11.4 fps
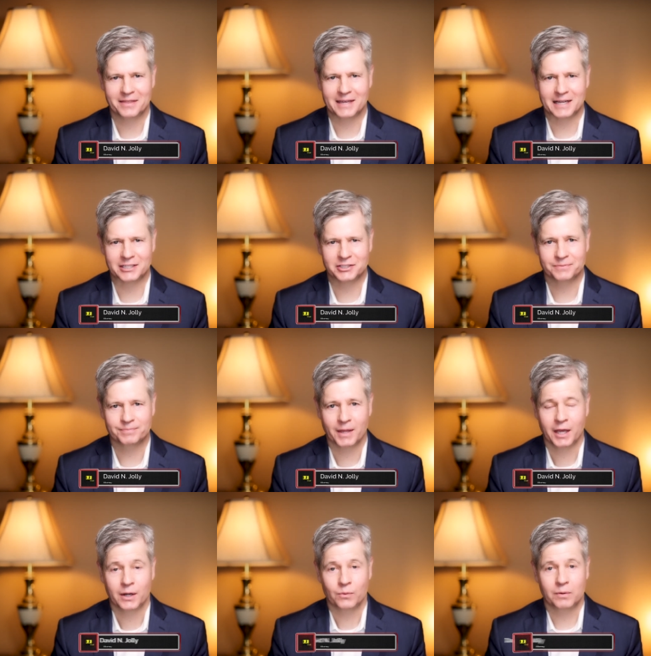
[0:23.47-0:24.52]
Thanks.
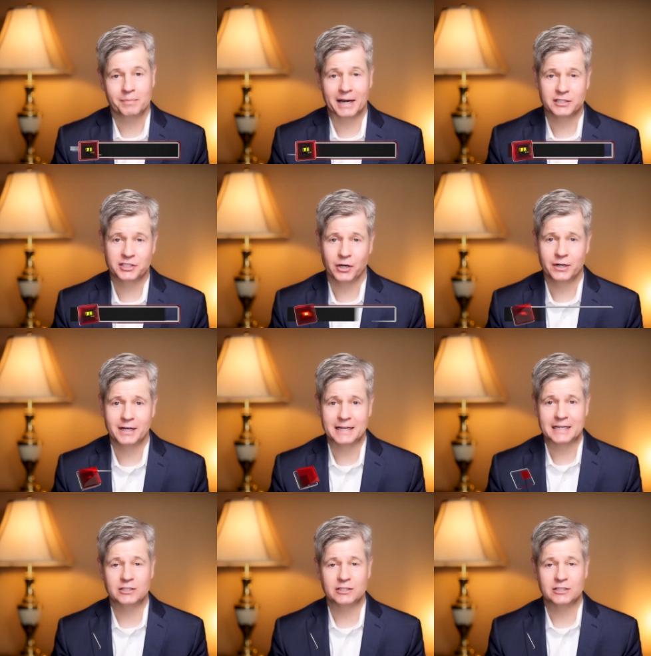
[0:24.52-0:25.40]
Well, melatonin